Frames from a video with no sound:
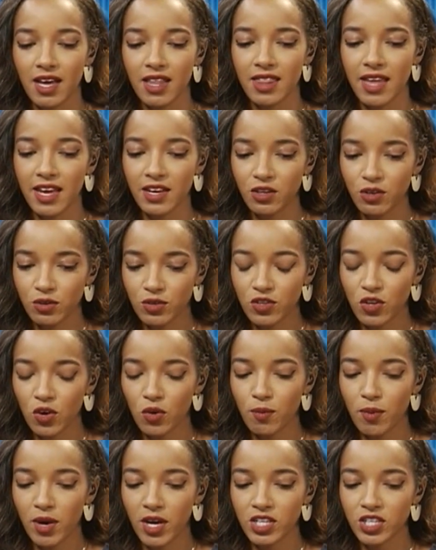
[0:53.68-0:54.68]
Thank you
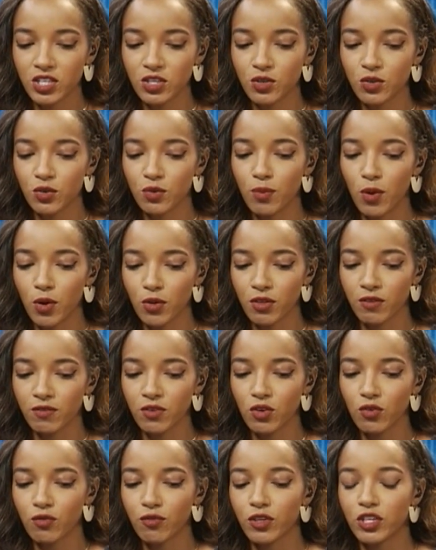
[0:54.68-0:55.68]
so much to both
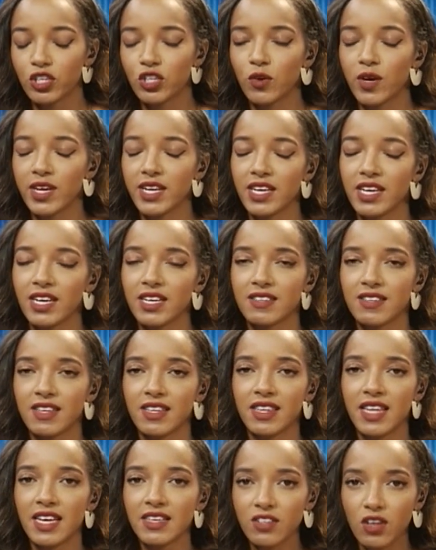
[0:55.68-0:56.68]
of you for joining us,
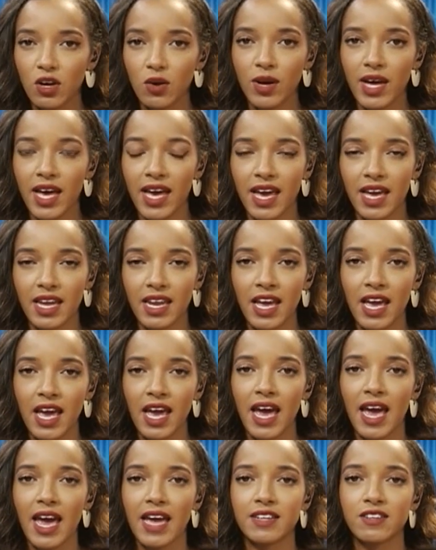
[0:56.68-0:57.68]
and let's go ahead
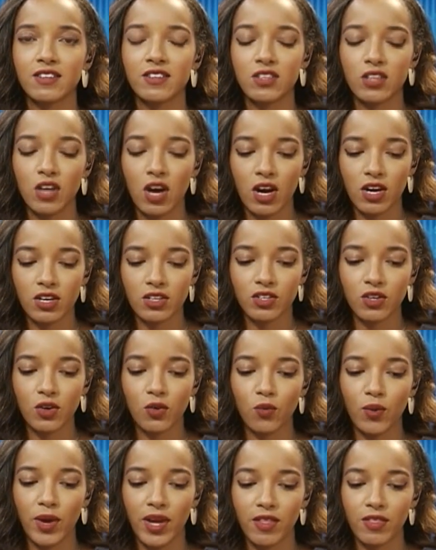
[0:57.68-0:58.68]
and start
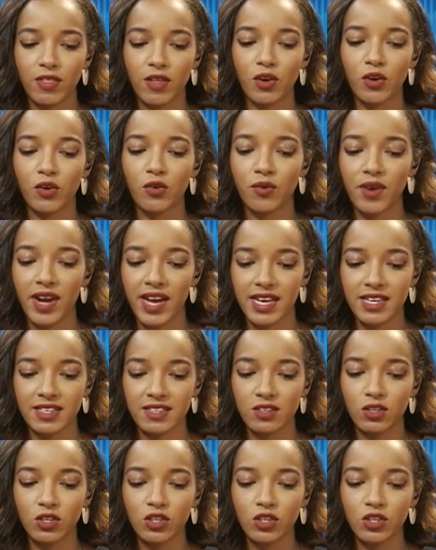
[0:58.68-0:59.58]
with Grace.